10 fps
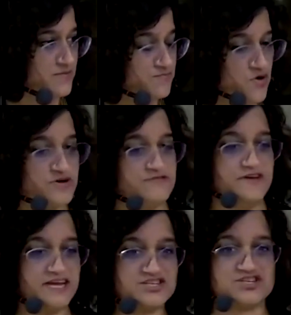
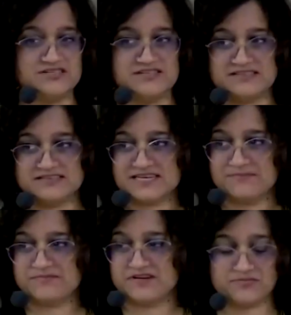motivation that the
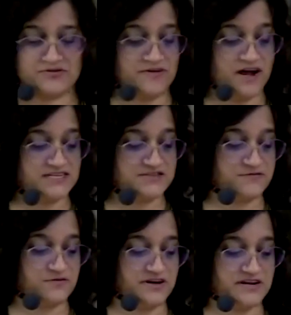skeptic provides
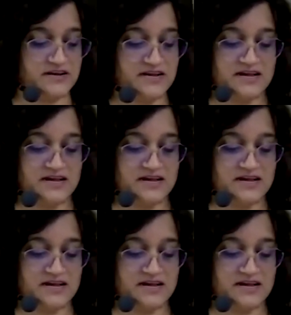for it,